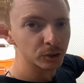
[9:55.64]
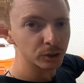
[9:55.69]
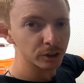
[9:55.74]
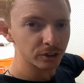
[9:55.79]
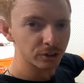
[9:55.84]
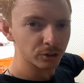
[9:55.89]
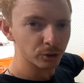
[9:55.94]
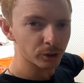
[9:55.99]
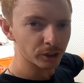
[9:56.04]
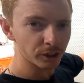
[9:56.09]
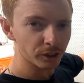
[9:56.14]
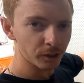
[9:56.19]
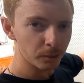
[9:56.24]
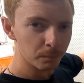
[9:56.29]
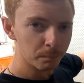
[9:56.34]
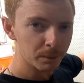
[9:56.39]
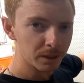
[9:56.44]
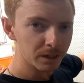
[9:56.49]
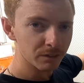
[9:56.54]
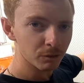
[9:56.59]
sure you sort of got a
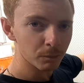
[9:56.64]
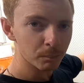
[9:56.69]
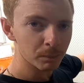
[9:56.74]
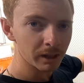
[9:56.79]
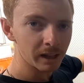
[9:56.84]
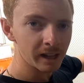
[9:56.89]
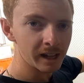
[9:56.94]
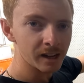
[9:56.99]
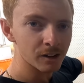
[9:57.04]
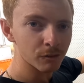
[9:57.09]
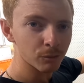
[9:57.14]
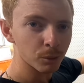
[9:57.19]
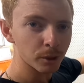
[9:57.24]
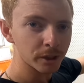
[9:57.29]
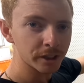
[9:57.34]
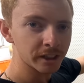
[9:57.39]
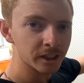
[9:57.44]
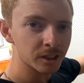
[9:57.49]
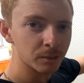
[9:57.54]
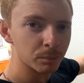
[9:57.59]
bit of a plan of
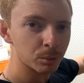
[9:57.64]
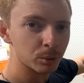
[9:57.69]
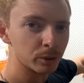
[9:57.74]
what you're going to